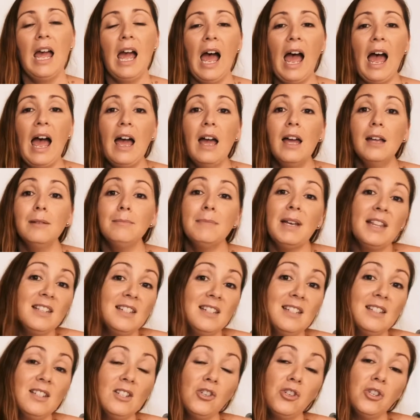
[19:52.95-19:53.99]
and make the
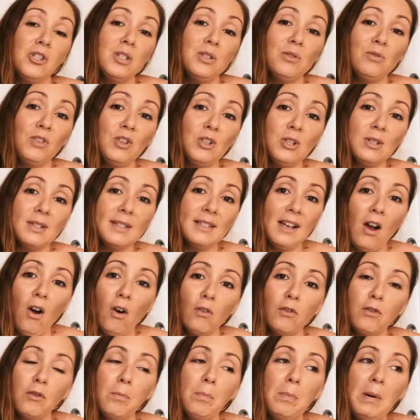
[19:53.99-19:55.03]
decisions for yourself.